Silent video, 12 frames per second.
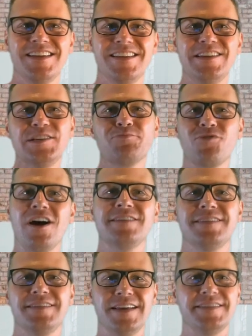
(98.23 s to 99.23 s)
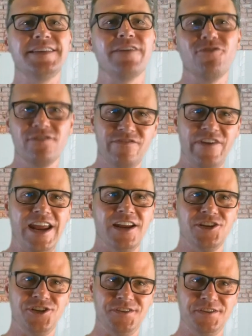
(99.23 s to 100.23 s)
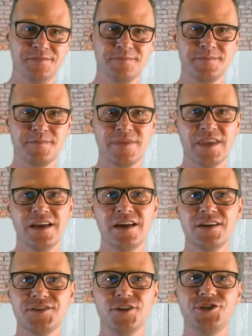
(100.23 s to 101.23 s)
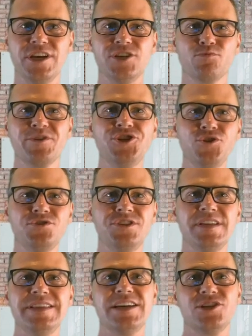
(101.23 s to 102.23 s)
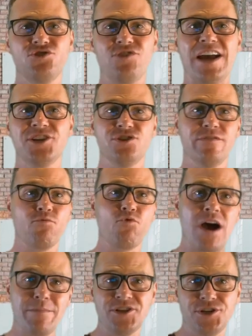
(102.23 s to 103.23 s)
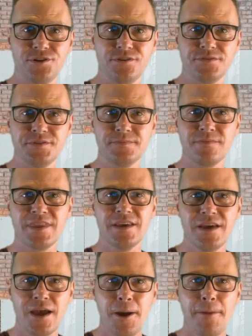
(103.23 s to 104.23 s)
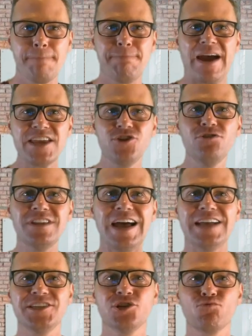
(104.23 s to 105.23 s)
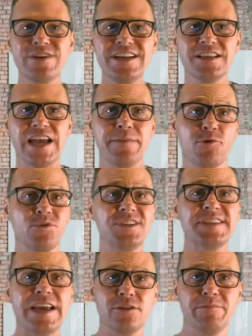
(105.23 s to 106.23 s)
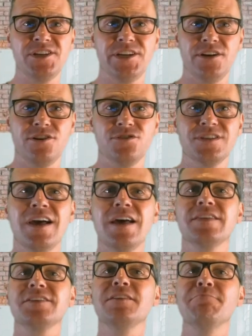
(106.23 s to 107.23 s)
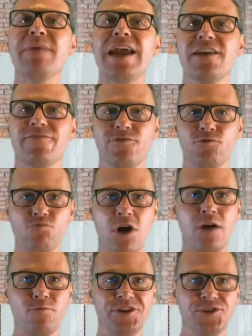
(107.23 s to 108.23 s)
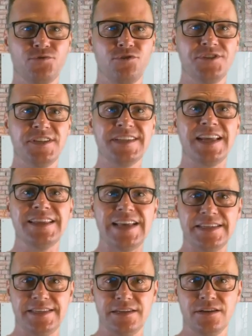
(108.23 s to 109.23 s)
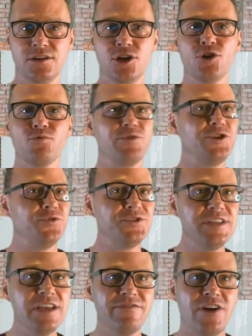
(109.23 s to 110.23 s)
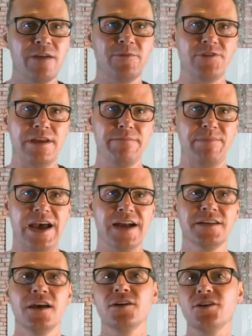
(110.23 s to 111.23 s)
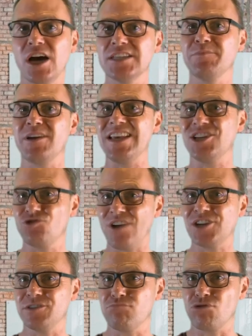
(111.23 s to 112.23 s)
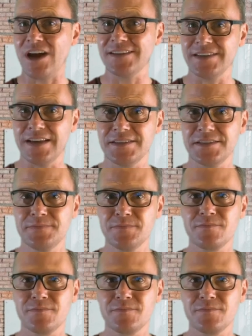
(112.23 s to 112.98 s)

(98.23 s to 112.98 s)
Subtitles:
This process has several advantages, such as reducing the extraction of raw materials. By utilizing reclaimed or recycled materials, the demand for raw resources can lessen, reducing the environmental impact caused by the extraction process.